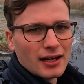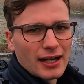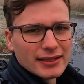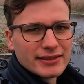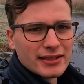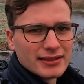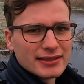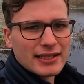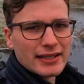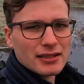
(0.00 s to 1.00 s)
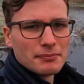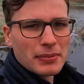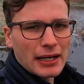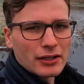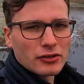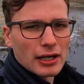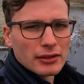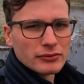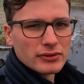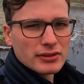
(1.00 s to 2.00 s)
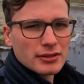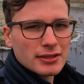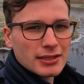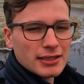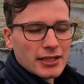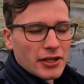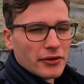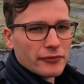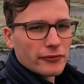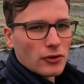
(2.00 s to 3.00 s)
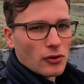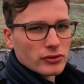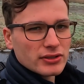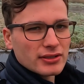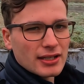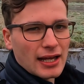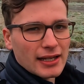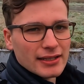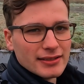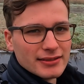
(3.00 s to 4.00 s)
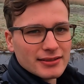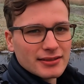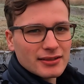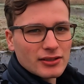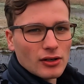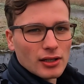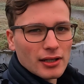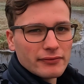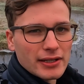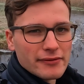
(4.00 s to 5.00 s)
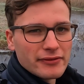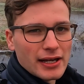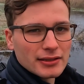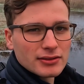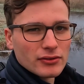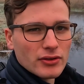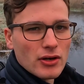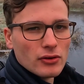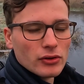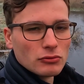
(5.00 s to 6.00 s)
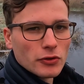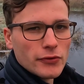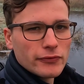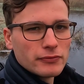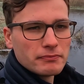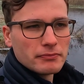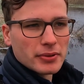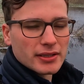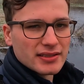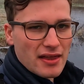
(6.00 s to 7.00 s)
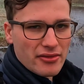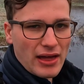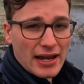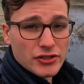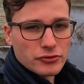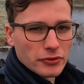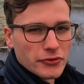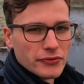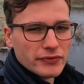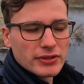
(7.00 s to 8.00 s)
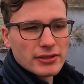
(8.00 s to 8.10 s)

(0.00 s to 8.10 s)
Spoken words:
as you can see in the background, the frost has got a lovely effect on the roof, because they're thatch roofs.